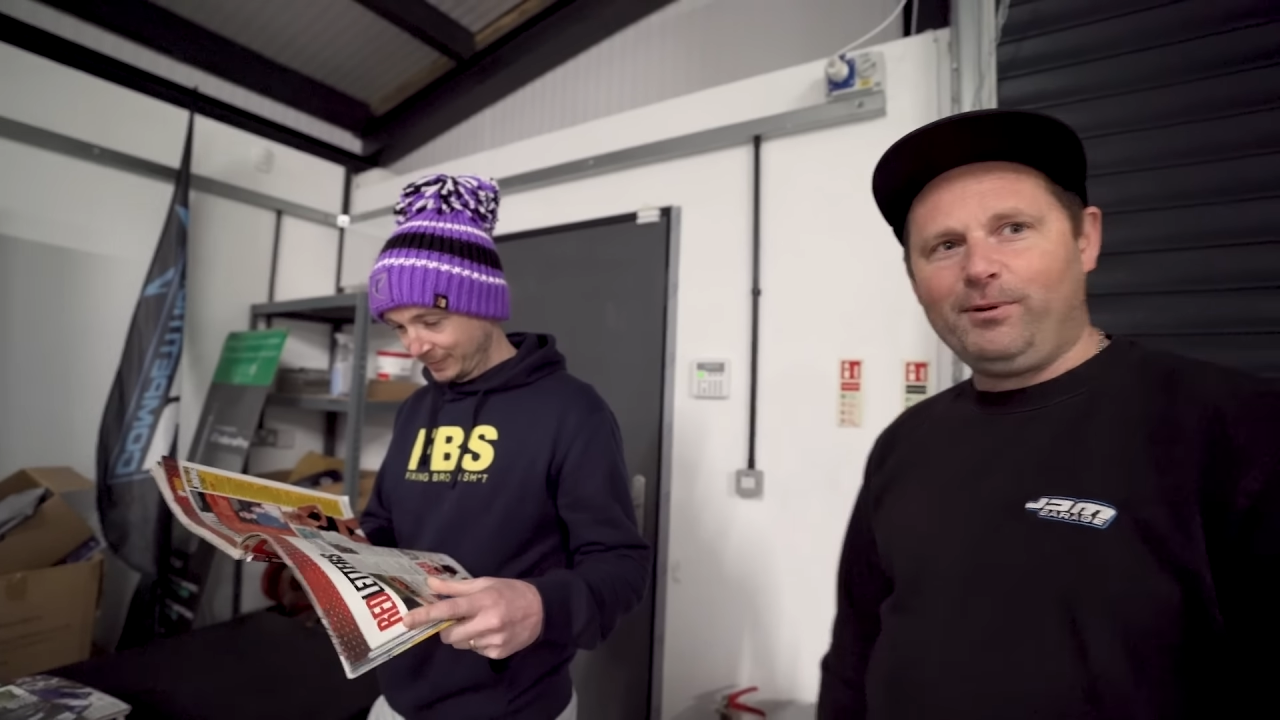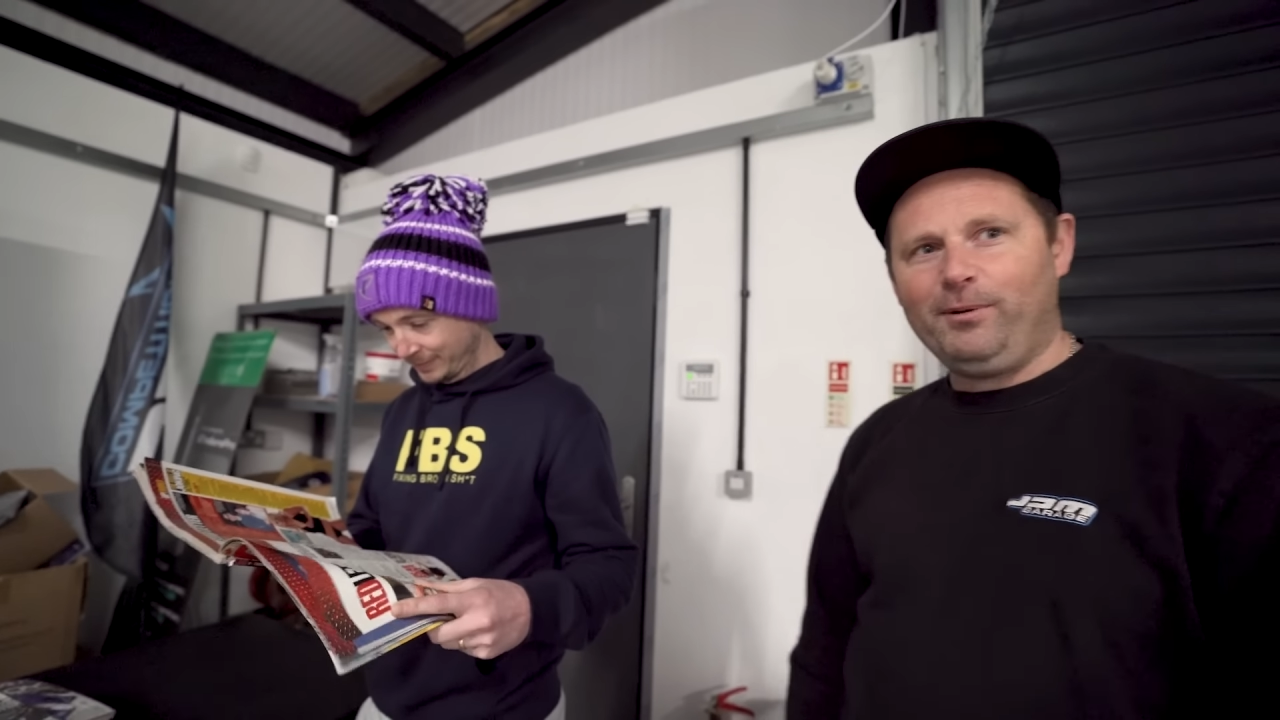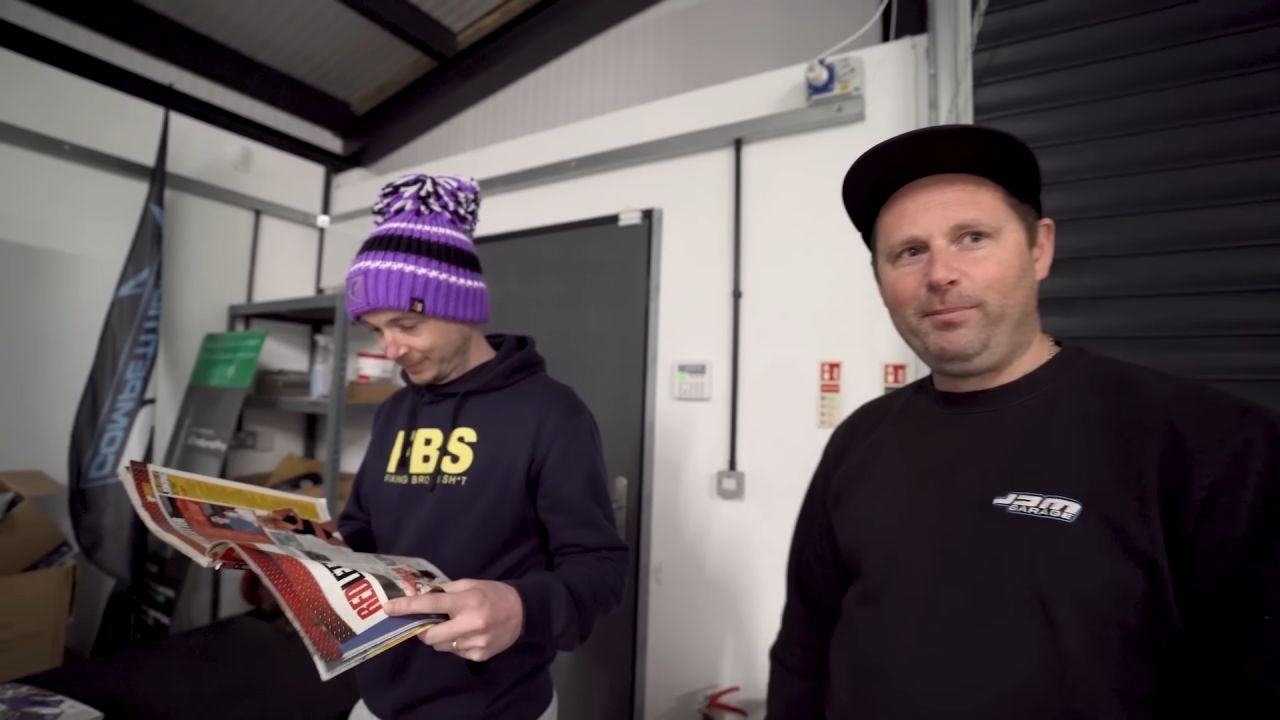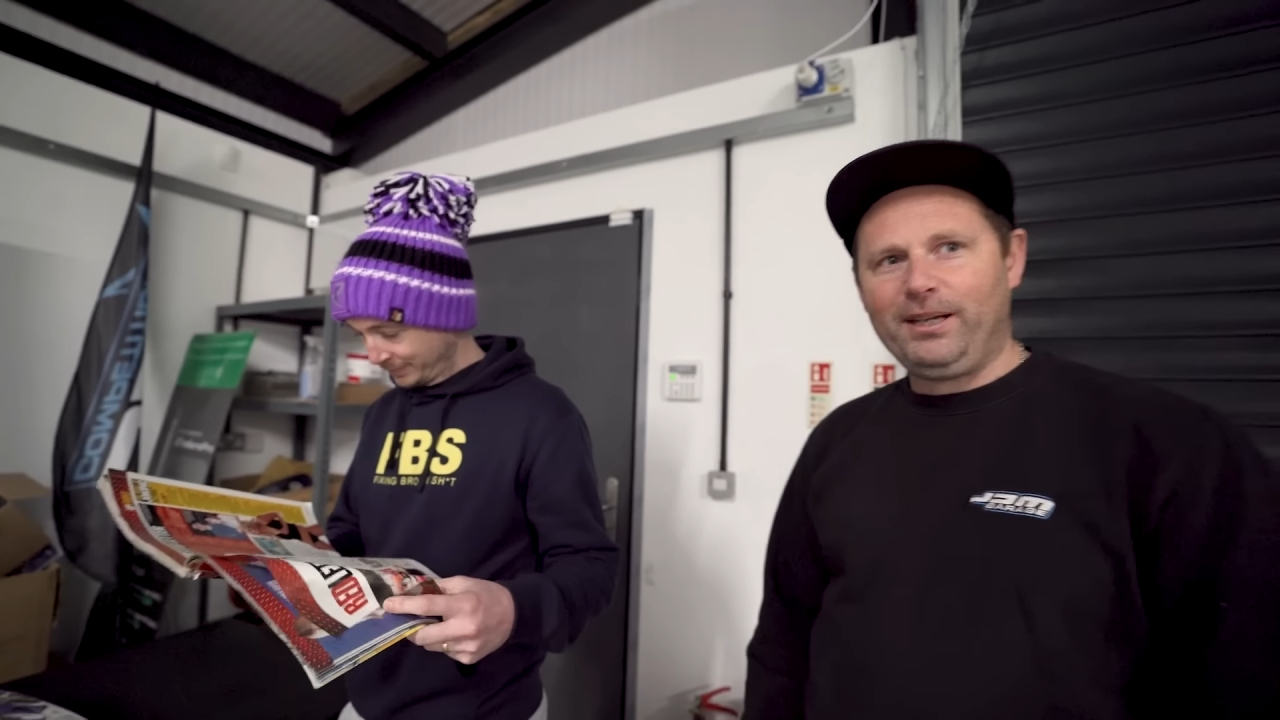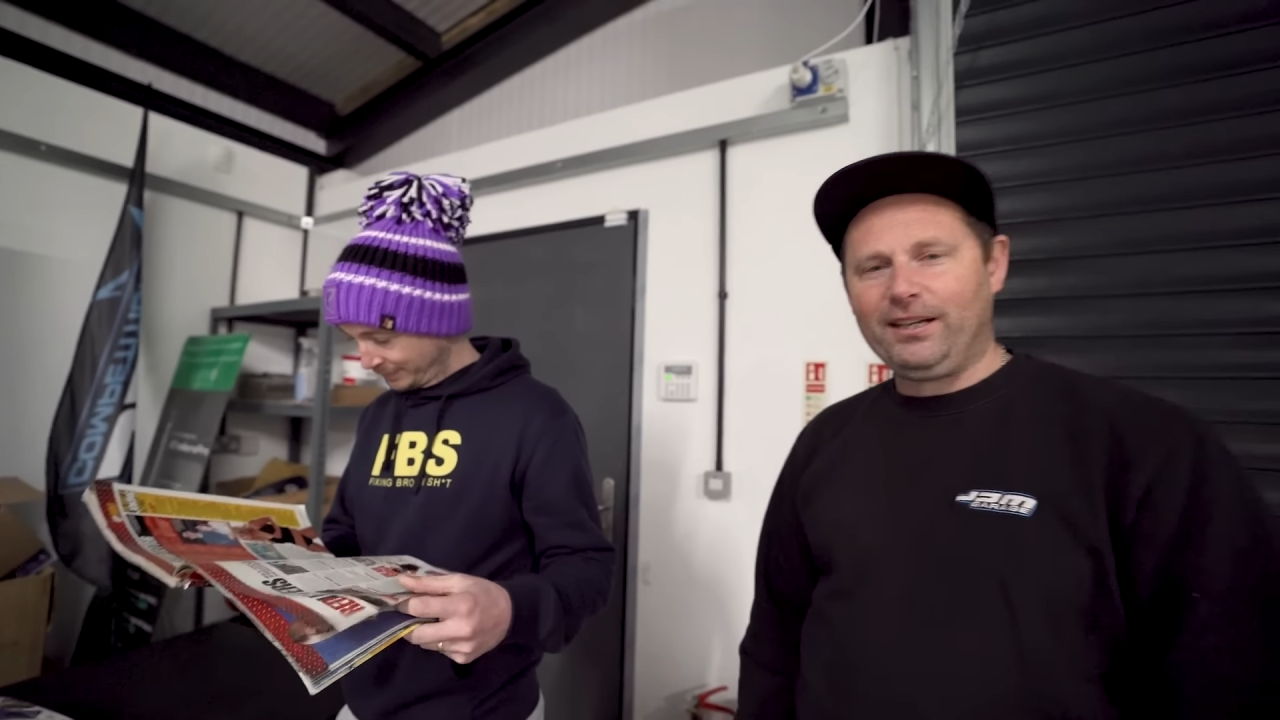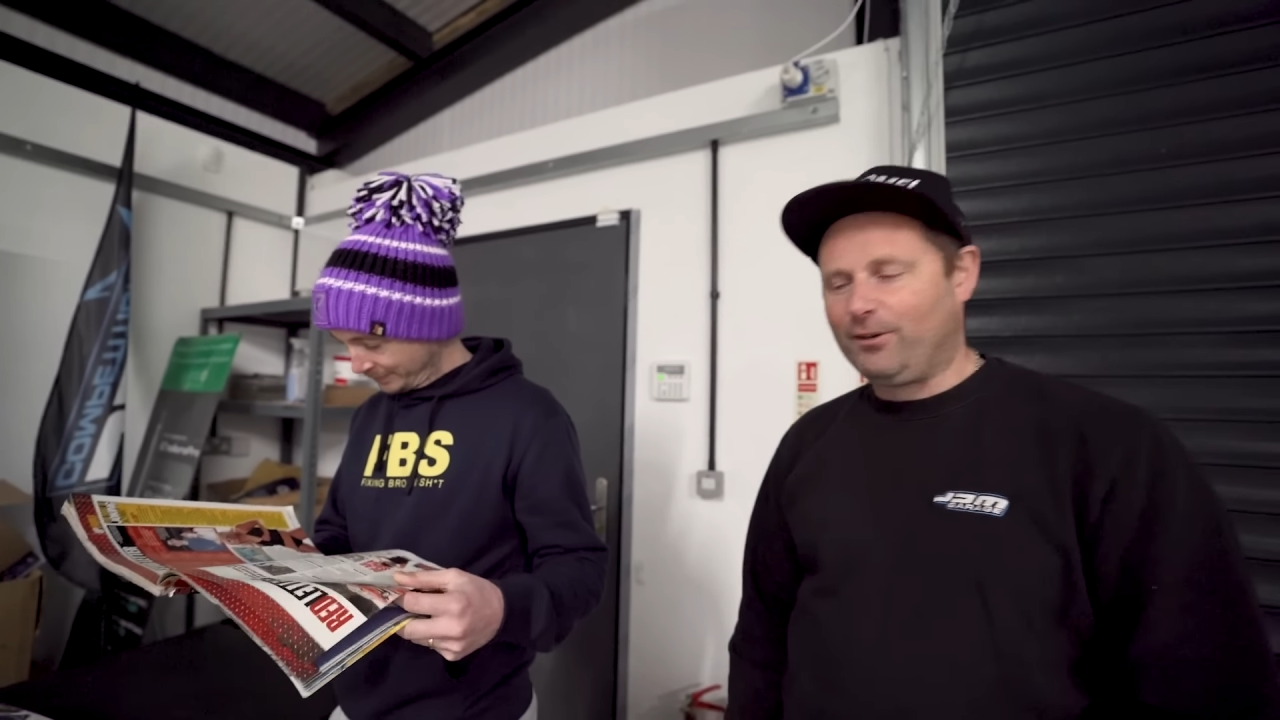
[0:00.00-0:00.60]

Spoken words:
are a bit